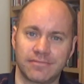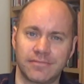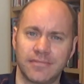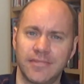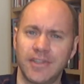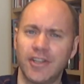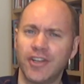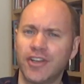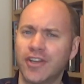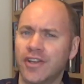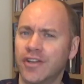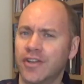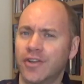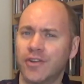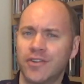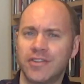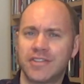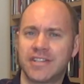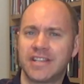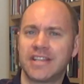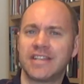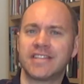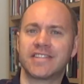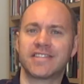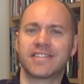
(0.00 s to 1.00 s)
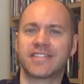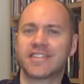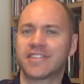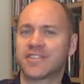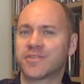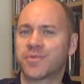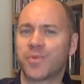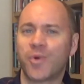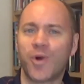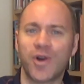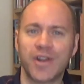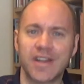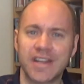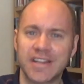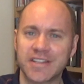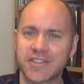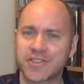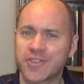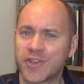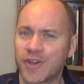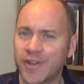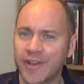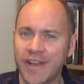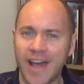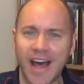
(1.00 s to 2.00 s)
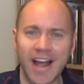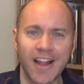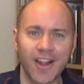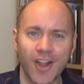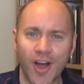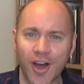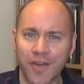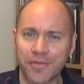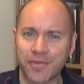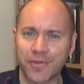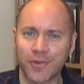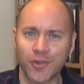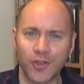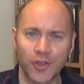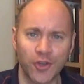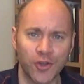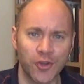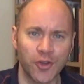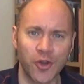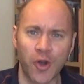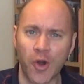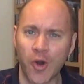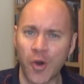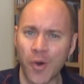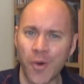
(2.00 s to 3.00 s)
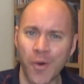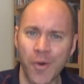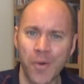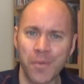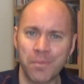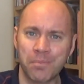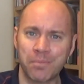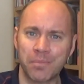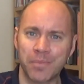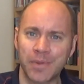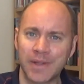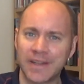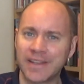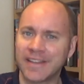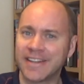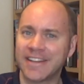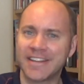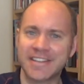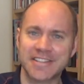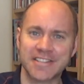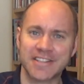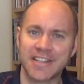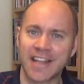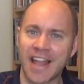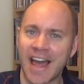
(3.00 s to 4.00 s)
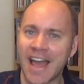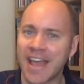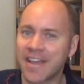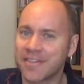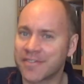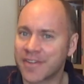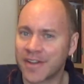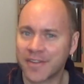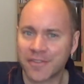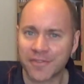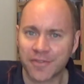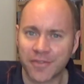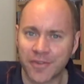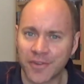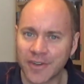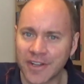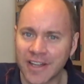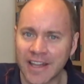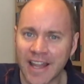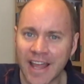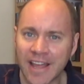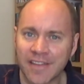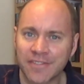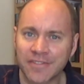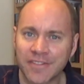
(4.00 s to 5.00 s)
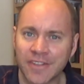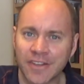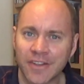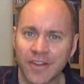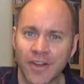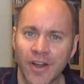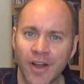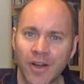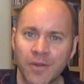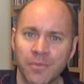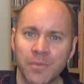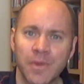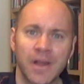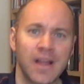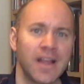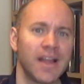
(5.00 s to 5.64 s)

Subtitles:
Look at who Jesus is, what he has done. That'll offer you hope in this life and for the life to come.